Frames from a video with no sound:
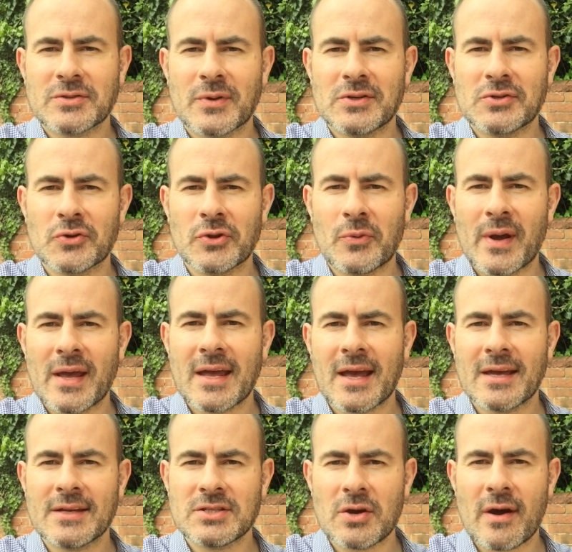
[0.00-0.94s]
to enjoy the
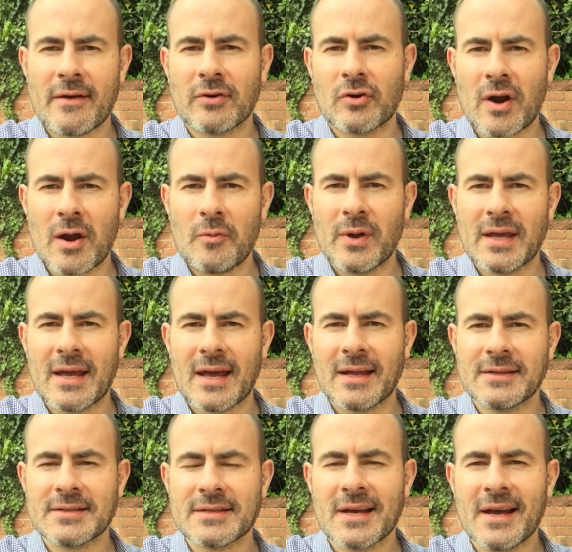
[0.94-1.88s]
weekend. You have a great
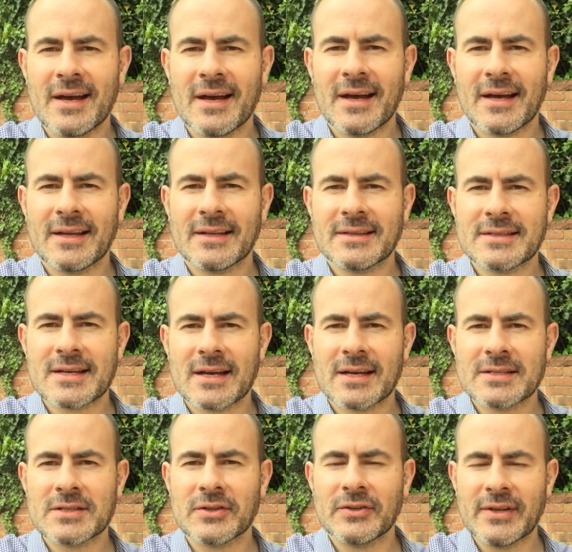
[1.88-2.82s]
weekend, and
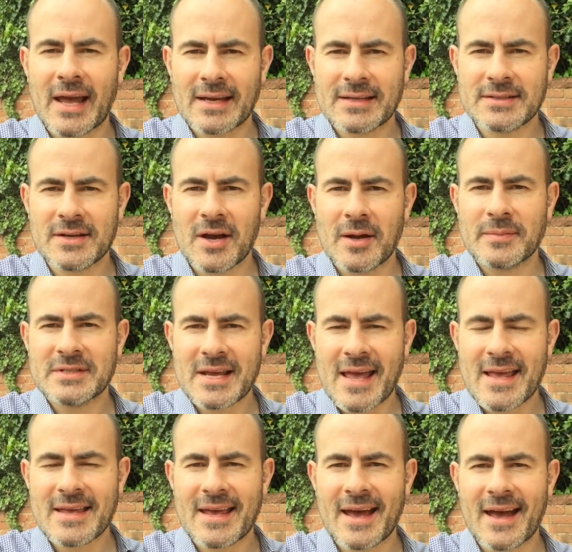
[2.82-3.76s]
until next time,
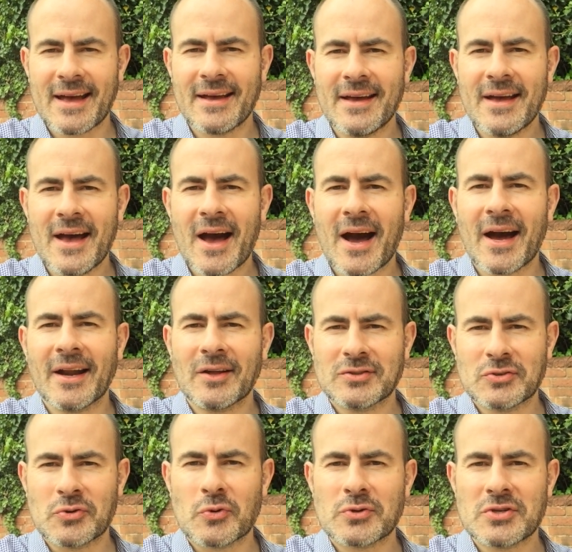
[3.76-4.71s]
take care, and I'll
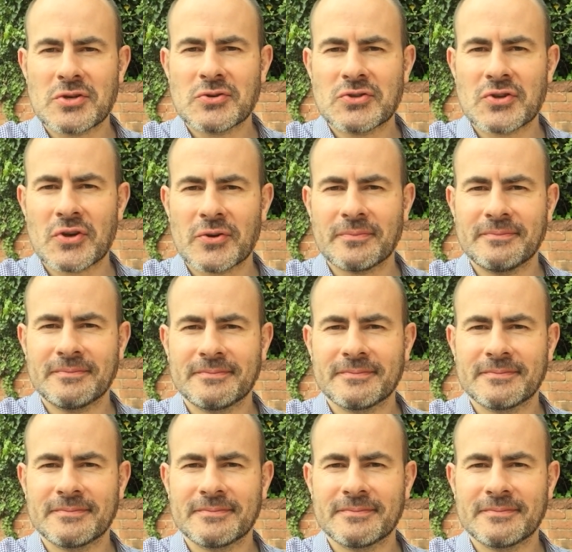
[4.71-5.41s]
talk to you soon.